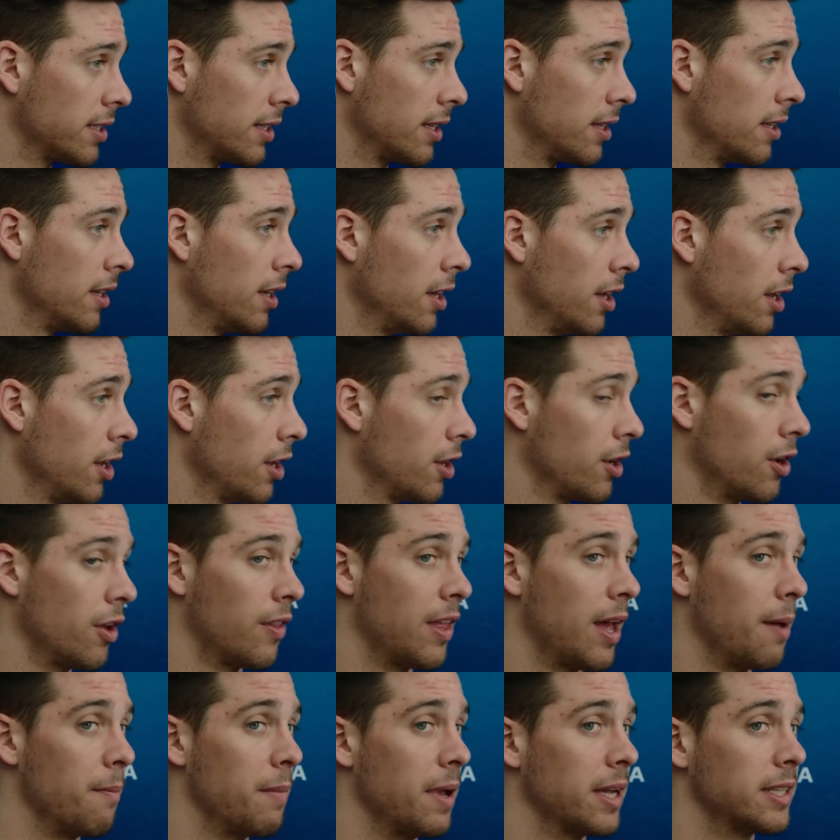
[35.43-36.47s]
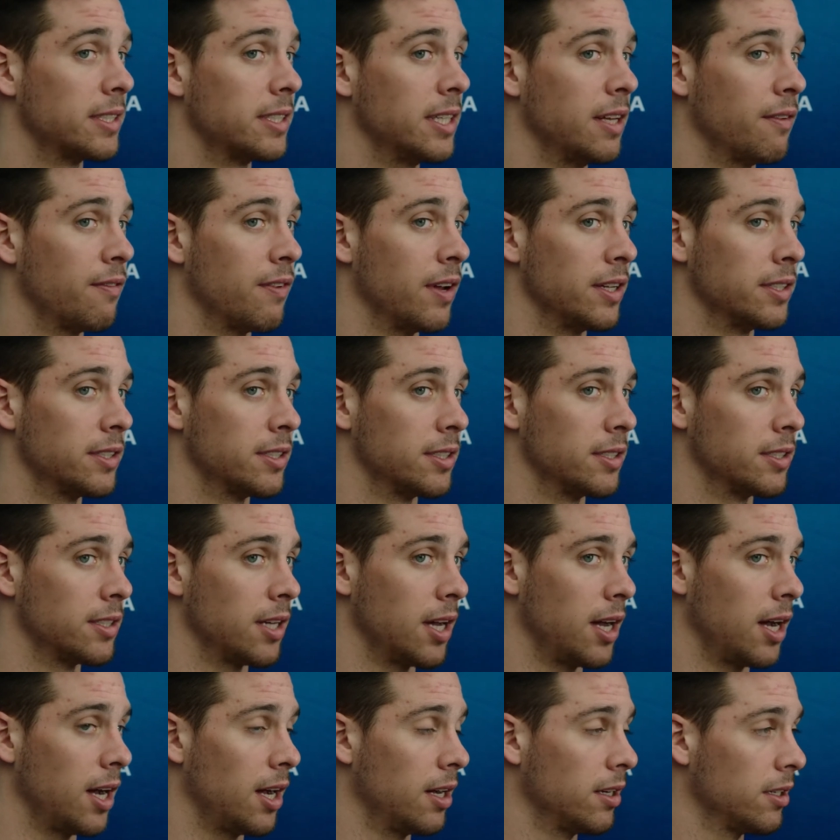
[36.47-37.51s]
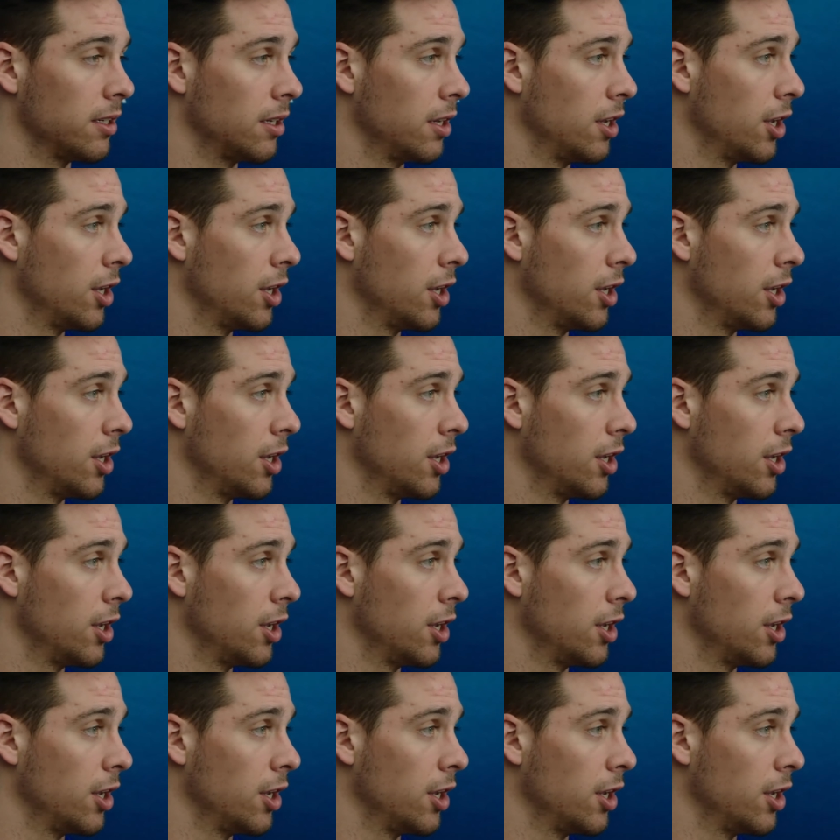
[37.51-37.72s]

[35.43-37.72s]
And, that makes defenses, have